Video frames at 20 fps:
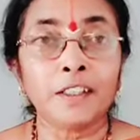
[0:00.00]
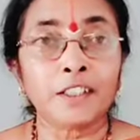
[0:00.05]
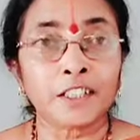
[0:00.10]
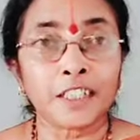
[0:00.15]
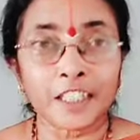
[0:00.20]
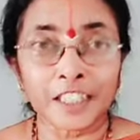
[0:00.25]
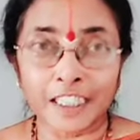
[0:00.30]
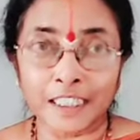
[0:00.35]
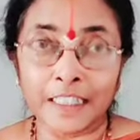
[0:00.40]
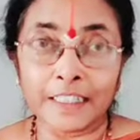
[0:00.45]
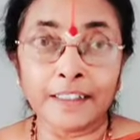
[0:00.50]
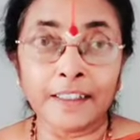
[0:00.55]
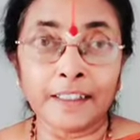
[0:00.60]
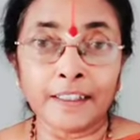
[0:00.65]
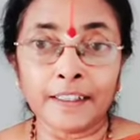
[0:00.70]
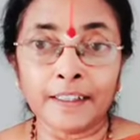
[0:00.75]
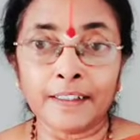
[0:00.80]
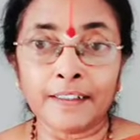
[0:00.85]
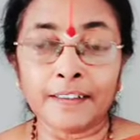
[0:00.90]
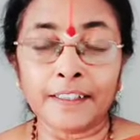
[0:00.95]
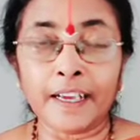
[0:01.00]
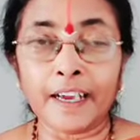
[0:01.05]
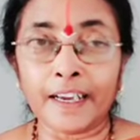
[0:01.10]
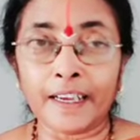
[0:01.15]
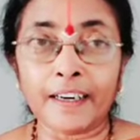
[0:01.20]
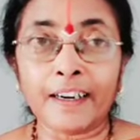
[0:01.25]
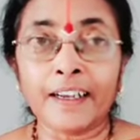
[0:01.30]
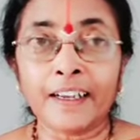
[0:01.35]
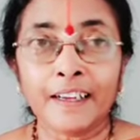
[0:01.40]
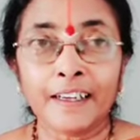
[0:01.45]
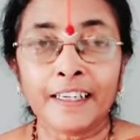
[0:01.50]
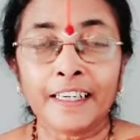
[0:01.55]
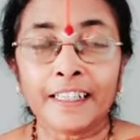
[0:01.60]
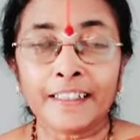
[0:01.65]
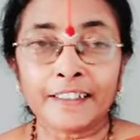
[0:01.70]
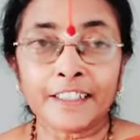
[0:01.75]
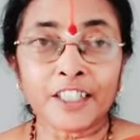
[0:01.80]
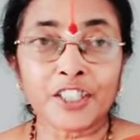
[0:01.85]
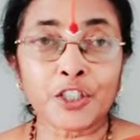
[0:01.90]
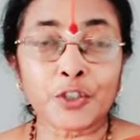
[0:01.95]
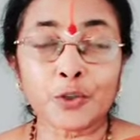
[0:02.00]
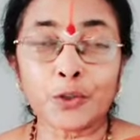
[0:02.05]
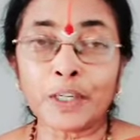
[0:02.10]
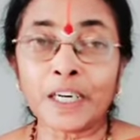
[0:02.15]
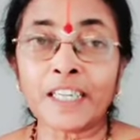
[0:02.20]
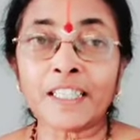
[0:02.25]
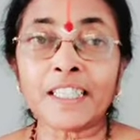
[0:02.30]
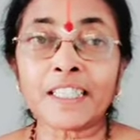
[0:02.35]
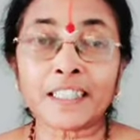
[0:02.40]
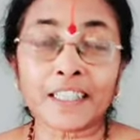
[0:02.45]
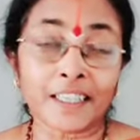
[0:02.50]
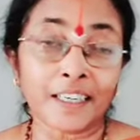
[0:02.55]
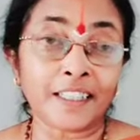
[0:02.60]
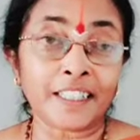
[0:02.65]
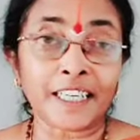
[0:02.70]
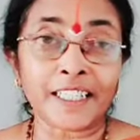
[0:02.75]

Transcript: So thus, the student